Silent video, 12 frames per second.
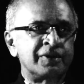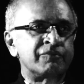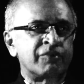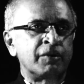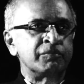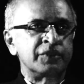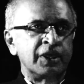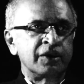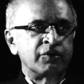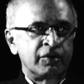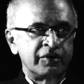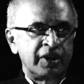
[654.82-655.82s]
from the
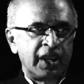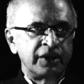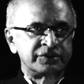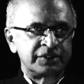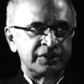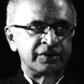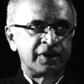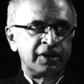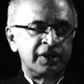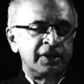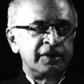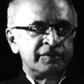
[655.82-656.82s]
congregation
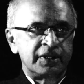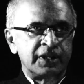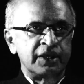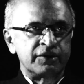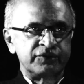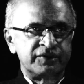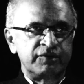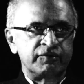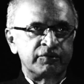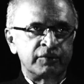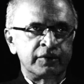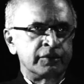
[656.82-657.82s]
that I
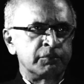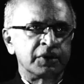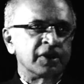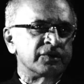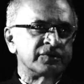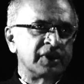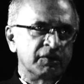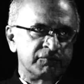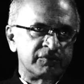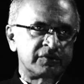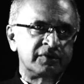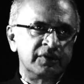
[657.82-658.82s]
received, one of the biggest
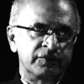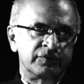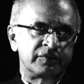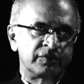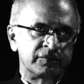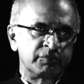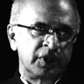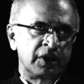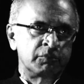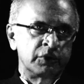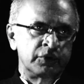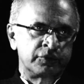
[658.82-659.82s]
gifts, is to be
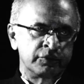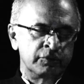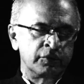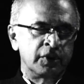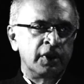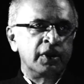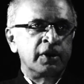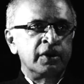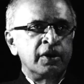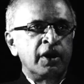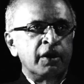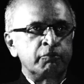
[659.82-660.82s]
able to
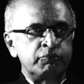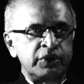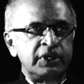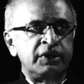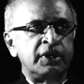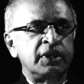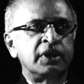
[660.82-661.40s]
be